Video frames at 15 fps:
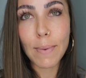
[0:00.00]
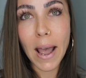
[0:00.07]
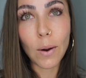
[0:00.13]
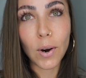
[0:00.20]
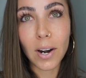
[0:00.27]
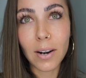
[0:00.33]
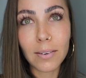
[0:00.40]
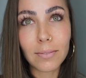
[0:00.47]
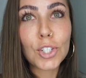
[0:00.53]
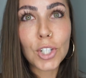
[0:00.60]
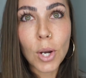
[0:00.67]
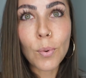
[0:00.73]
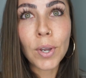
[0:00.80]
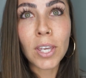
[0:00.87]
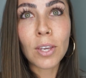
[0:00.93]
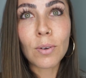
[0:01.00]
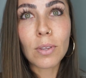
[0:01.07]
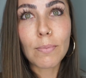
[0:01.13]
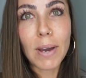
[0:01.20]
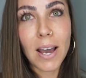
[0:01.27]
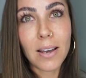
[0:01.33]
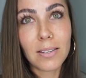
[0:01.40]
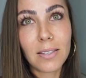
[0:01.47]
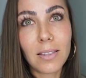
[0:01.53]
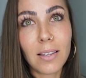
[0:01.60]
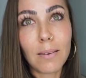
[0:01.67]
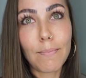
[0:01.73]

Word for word: power showing you the path